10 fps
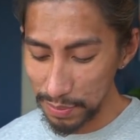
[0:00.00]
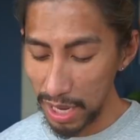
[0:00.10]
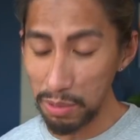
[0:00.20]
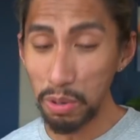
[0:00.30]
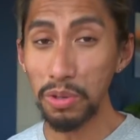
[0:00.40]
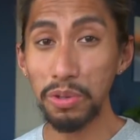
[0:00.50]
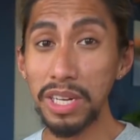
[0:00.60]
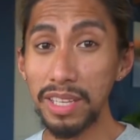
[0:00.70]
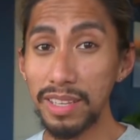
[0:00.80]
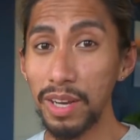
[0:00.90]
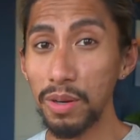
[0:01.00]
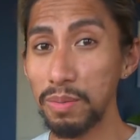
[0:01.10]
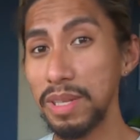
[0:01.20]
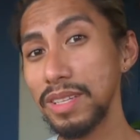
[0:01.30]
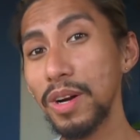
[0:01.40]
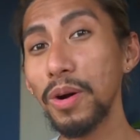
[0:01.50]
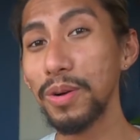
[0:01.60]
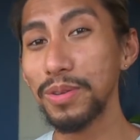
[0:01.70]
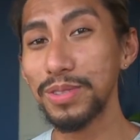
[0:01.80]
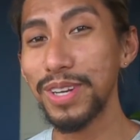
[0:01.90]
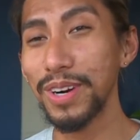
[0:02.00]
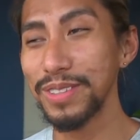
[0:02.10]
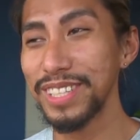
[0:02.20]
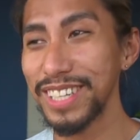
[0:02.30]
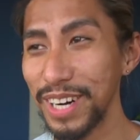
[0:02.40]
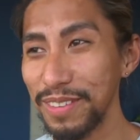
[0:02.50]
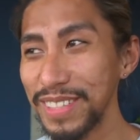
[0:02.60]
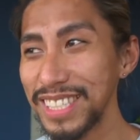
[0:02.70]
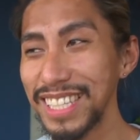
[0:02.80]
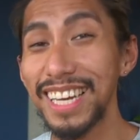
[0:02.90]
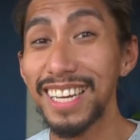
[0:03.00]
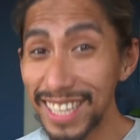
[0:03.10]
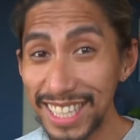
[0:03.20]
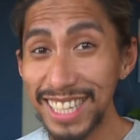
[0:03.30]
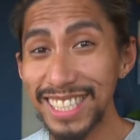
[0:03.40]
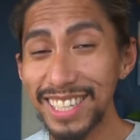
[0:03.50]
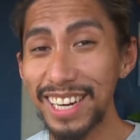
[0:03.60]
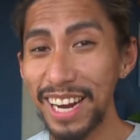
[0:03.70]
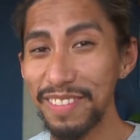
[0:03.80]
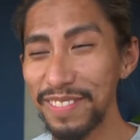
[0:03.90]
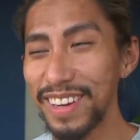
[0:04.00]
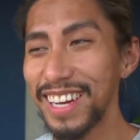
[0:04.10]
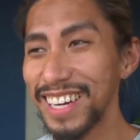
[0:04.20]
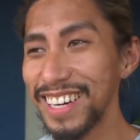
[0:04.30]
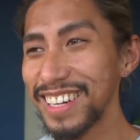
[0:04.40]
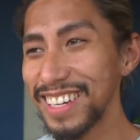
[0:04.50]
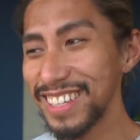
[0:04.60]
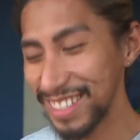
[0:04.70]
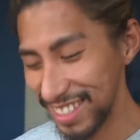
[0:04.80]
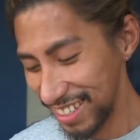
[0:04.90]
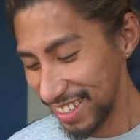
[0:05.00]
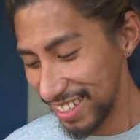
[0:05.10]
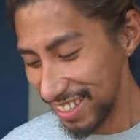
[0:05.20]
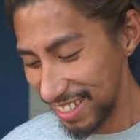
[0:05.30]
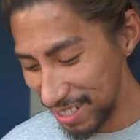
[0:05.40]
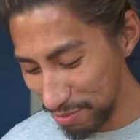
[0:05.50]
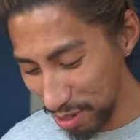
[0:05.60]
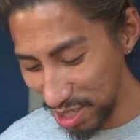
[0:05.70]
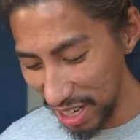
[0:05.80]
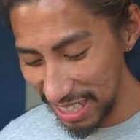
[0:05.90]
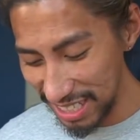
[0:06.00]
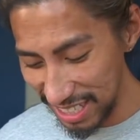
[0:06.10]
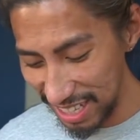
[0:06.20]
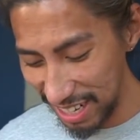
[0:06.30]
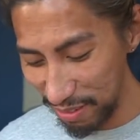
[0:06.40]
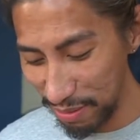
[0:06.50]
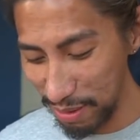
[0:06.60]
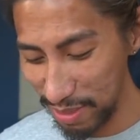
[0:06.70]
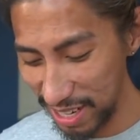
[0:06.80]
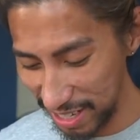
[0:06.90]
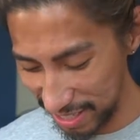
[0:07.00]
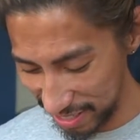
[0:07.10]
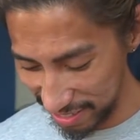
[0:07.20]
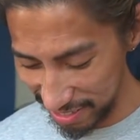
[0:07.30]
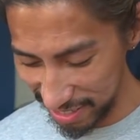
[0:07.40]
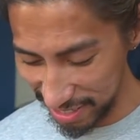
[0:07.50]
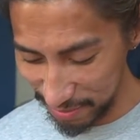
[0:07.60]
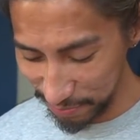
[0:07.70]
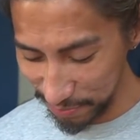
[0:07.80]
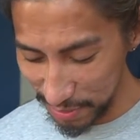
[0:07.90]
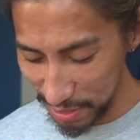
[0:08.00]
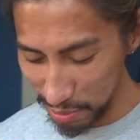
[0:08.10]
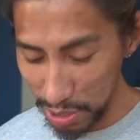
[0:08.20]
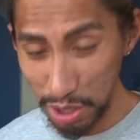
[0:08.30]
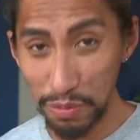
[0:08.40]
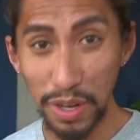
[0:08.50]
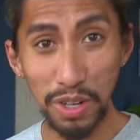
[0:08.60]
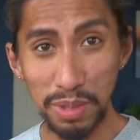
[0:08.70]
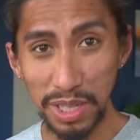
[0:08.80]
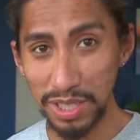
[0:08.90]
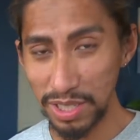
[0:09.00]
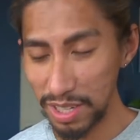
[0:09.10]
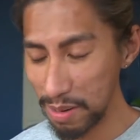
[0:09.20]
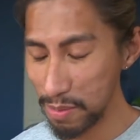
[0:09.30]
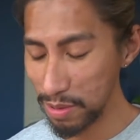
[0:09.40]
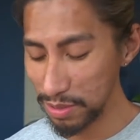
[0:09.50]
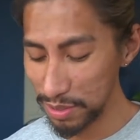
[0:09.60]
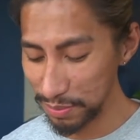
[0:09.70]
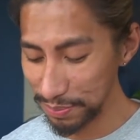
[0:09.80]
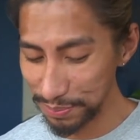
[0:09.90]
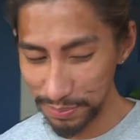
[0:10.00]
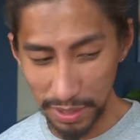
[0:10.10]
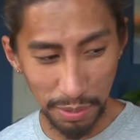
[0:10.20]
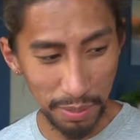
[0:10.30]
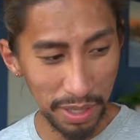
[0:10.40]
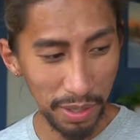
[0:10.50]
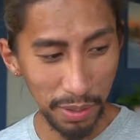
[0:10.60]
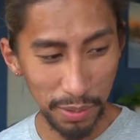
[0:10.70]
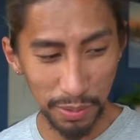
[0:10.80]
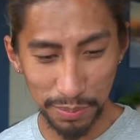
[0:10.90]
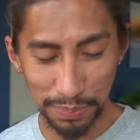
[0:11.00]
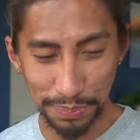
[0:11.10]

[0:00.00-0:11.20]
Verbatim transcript: I won't read it though, but go go into comments in Instagram. Okay, there's more chances there if I'm there. Okay, so make sure you follow me on Instagram also. Here we go.